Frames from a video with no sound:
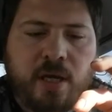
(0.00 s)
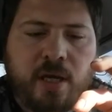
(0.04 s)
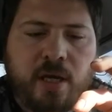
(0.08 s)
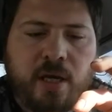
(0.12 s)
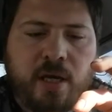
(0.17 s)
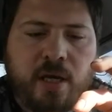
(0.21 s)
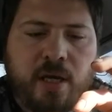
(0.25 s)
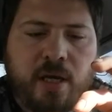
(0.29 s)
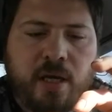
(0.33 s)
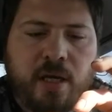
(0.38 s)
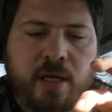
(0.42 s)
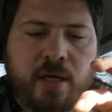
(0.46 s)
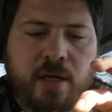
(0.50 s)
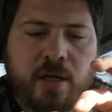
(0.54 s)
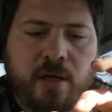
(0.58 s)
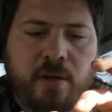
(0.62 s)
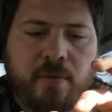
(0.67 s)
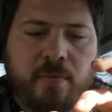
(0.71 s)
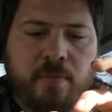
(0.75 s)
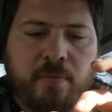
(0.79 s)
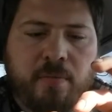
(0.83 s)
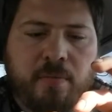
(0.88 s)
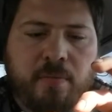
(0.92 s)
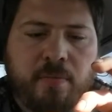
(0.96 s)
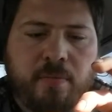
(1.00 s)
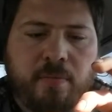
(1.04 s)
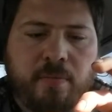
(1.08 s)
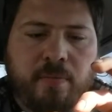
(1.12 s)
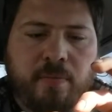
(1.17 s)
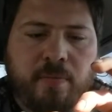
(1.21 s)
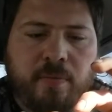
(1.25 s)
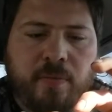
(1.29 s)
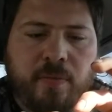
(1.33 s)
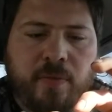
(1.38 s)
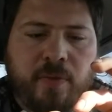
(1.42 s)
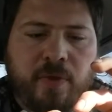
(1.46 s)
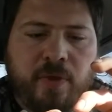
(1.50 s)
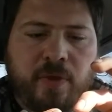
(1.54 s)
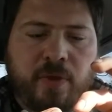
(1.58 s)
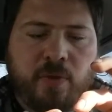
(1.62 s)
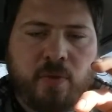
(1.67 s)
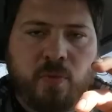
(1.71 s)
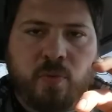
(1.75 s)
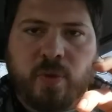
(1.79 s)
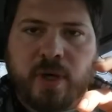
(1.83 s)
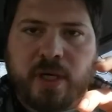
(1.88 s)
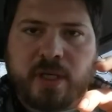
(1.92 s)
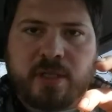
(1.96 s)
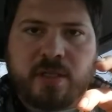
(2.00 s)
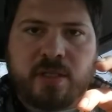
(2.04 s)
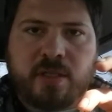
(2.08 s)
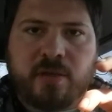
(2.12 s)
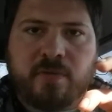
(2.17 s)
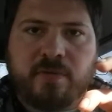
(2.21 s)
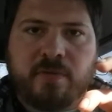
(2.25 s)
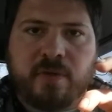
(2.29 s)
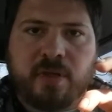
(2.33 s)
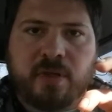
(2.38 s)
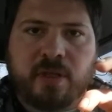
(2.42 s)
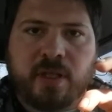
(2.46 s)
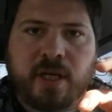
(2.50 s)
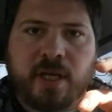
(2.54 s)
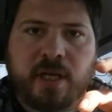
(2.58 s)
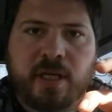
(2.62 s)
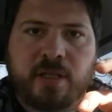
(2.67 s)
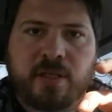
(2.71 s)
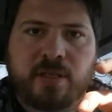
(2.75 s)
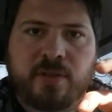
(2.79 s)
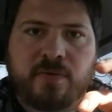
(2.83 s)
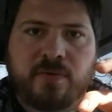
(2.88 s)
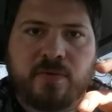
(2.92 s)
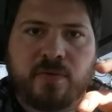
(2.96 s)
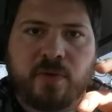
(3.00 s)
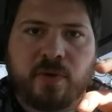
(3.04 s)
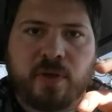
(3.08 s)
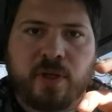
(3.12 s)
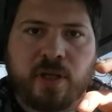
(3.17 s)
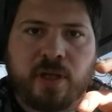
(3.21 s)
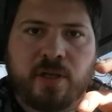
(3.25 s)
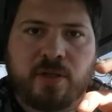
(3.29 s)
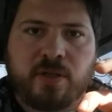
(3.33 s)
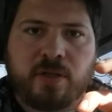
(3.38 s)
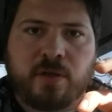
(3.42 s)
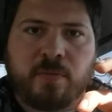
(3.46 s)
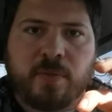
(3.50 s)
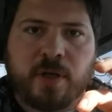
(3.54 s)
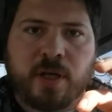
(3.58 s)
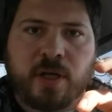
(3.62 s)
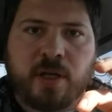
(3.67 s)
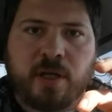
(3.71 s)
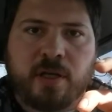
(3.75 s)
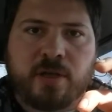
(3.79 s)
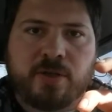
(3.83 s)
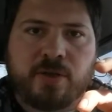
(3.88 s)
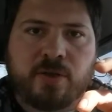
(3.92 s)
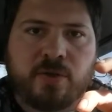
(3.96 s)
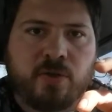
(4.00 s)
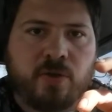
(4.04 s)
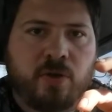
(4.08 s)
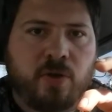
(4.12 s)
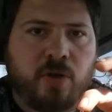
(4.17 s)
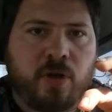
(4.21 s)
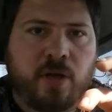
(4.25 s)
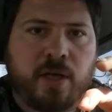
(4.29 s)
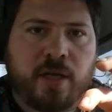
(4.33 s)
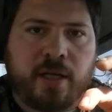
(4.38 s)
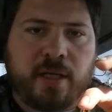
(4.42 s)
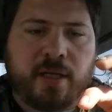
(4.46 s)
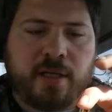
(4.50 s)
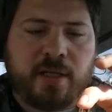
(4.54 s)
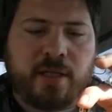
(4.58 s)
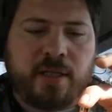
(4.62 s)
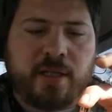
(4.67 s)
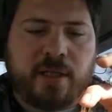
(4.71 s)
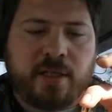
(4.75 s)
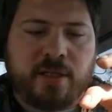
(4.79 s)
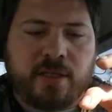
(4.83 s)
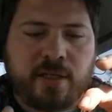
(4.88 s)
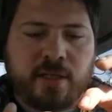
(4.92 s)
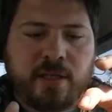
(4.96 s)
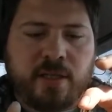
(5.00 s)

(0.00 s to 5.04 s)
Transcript: and the rest of the lights for the instrument cluster are all LEDs.